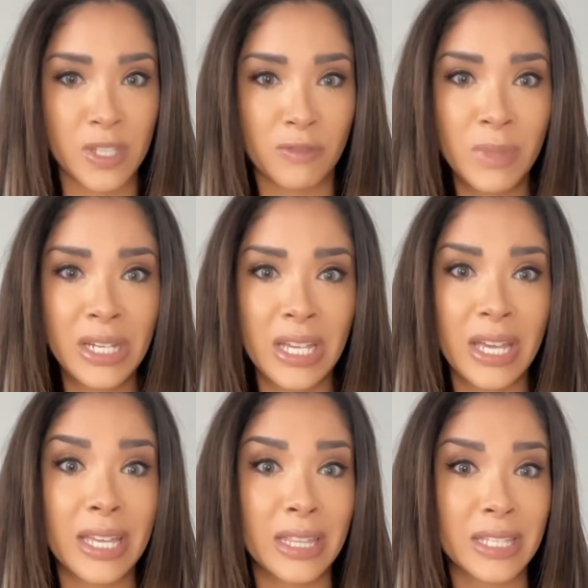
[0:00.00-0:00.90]
of
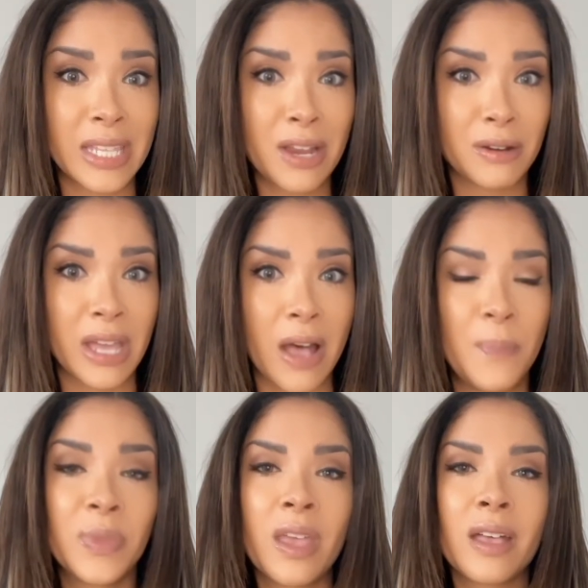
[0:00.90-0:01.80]
media in this
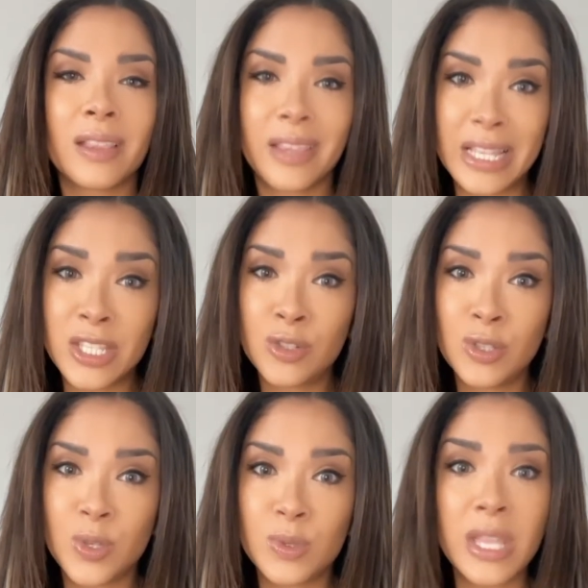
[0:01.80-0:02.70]
area, let's
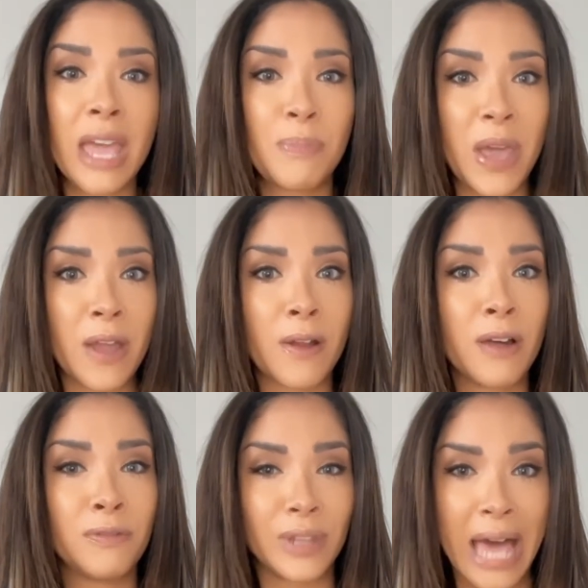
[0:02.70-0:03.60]
introduce a pair
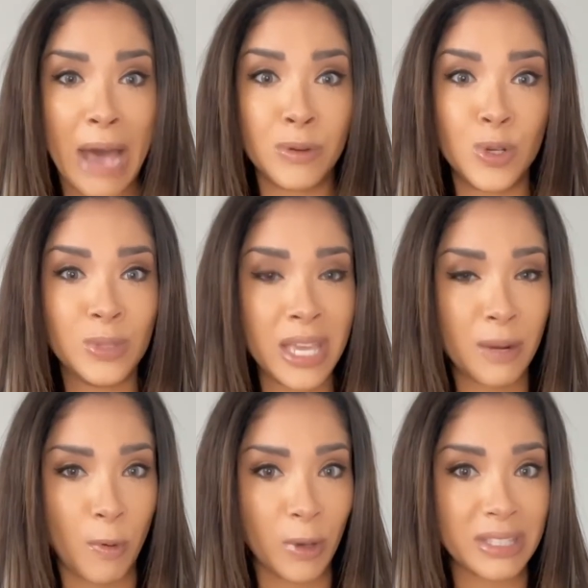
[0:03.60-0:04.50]
of loud new data
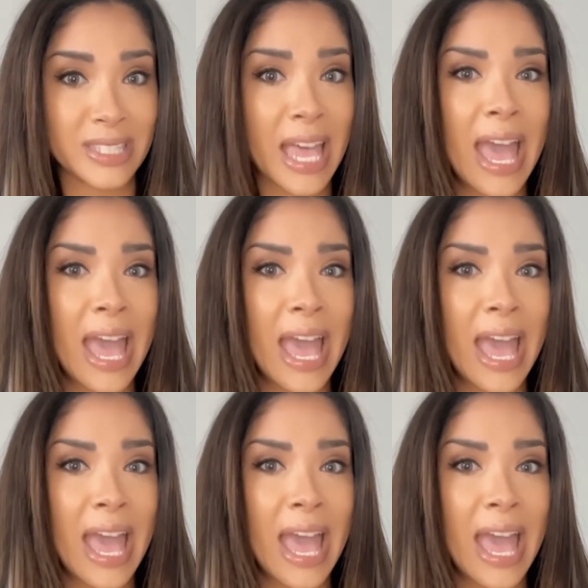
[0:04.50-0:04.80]
points